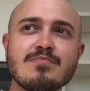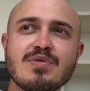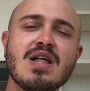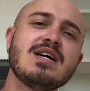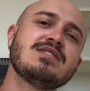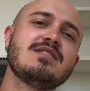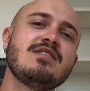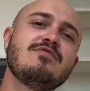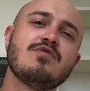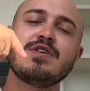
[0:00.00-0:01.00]
plus
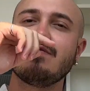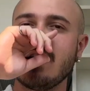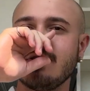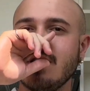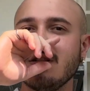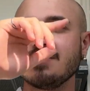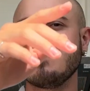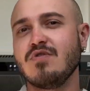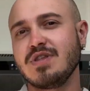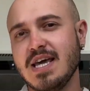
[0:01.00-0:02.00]
the
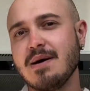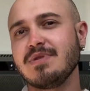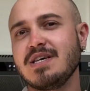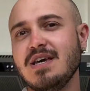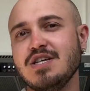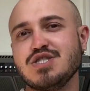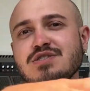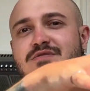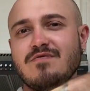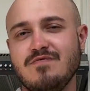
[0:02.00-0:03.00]
$45 for the
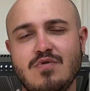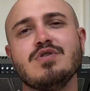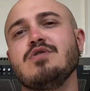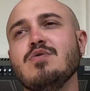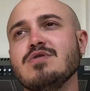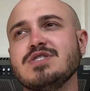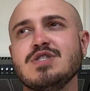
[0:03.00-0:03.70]
application for the course.